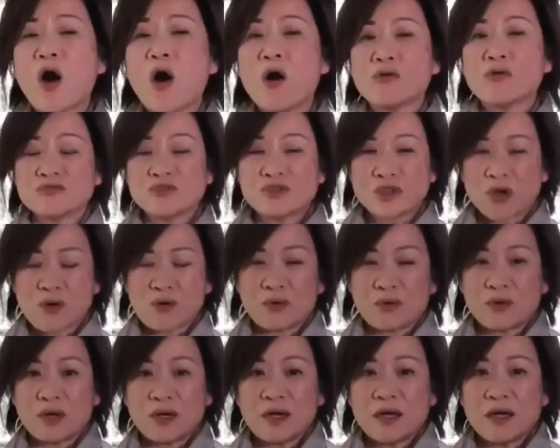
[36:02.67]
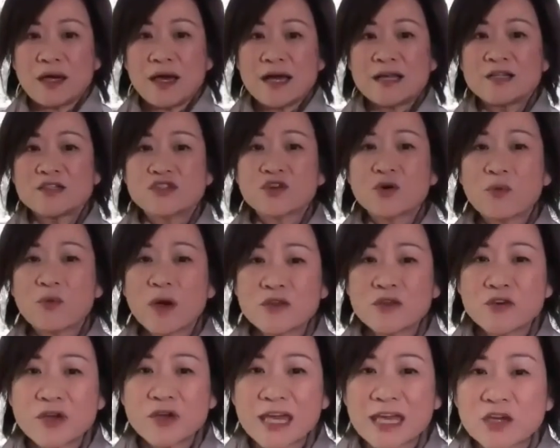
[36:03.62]
own zone. And so when
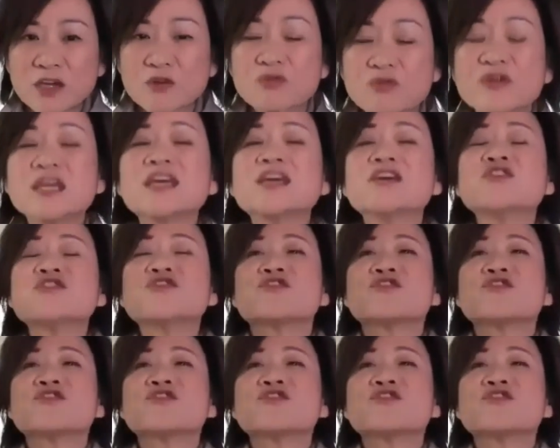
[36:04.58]
you increase